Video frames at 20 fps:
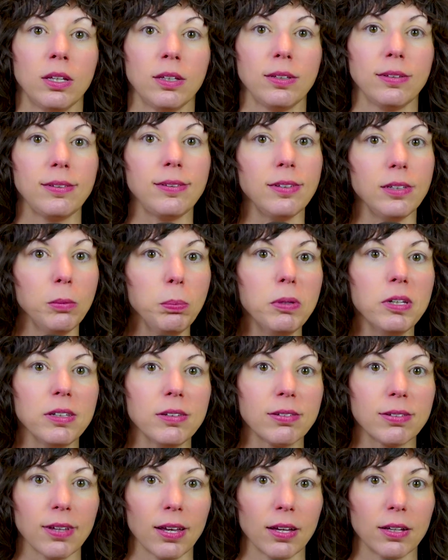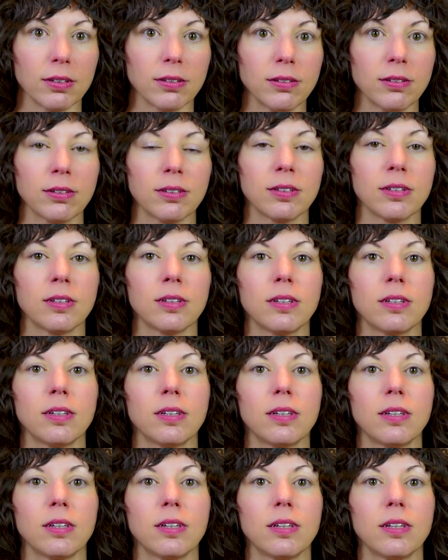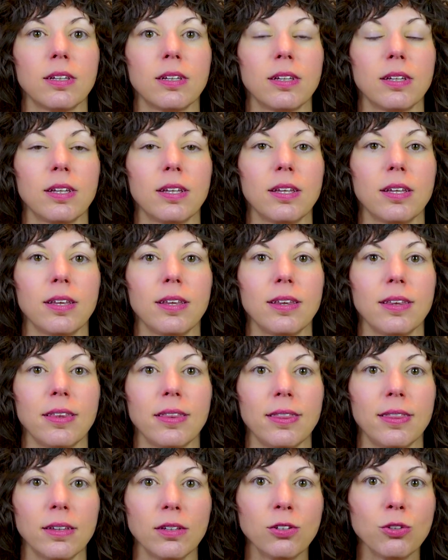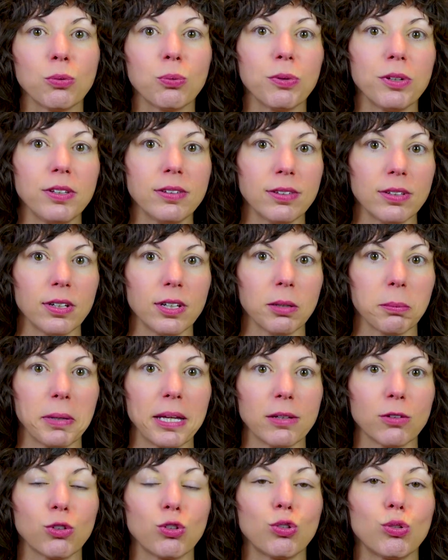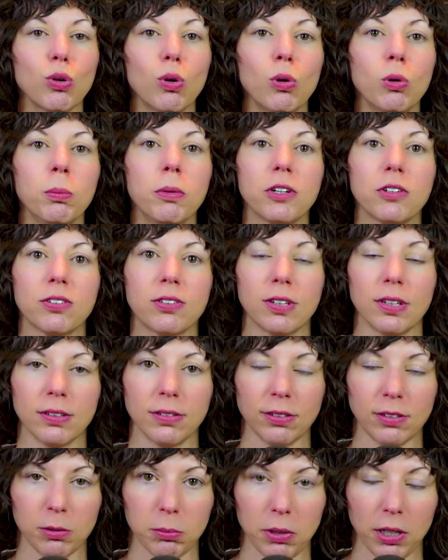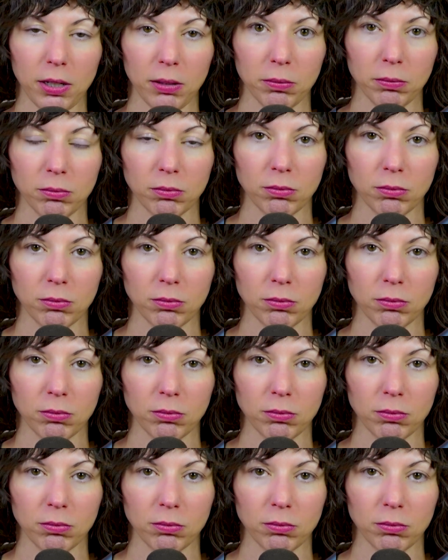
CP says, this reasoning makes so much sense to me.